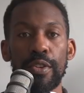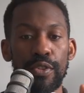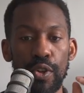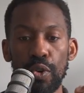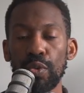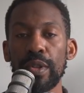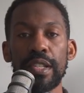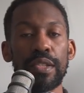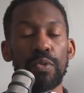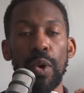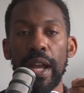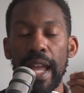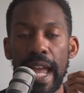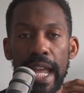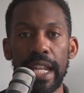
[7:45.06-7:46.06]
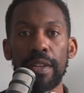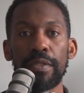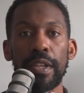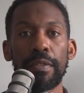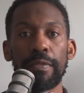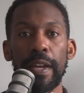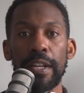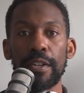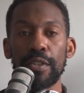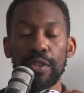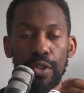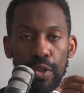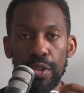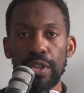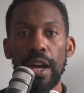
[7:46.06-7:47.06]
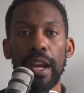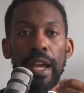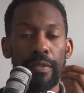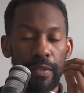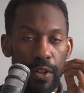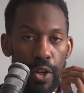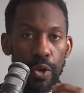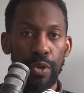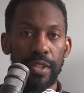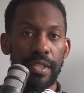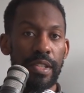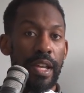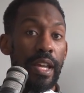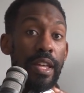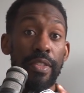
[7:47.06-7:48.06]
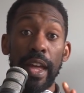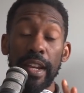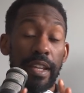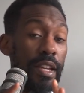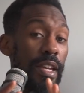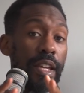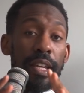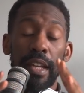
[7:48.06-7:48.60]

There's no reason why any of the defenders could not have noticed that